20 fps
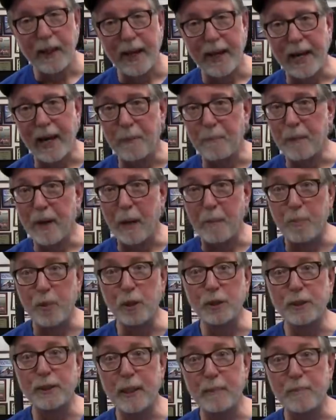and I, I,
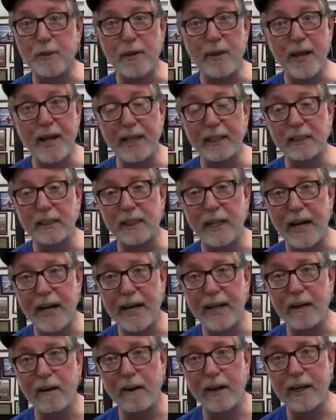pushed up to the edge of the
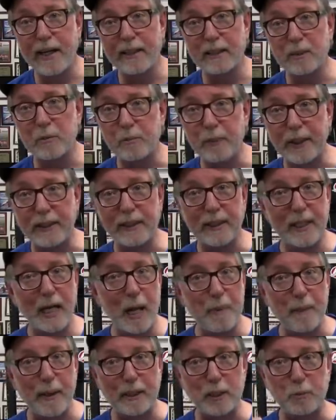hay grass, picked it
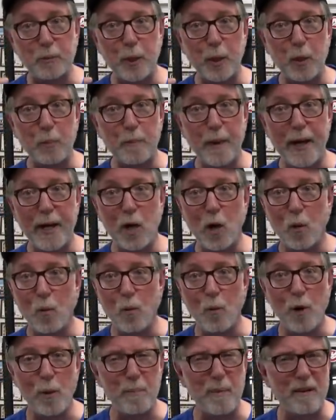up. I spooked bait
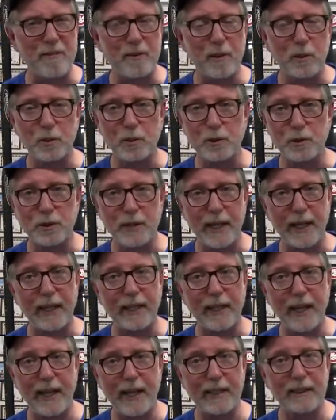on one of my first or
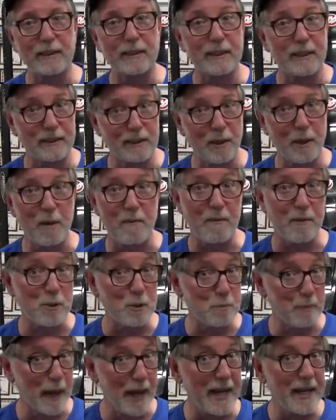second casts, and I thought if there's
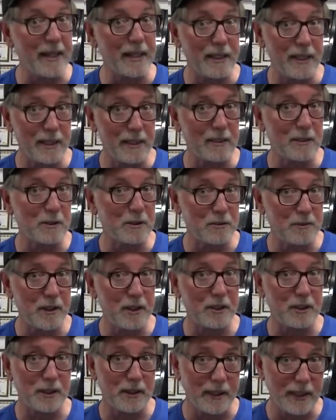bait in here, there's
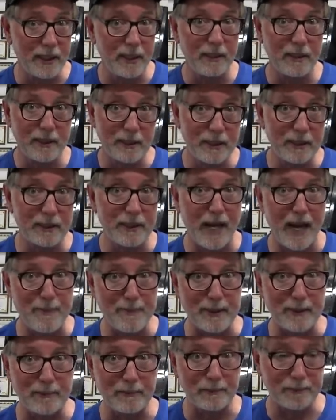fish in here, and this
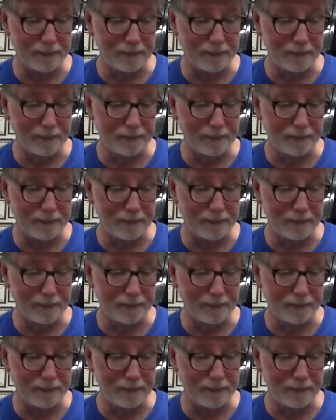happened.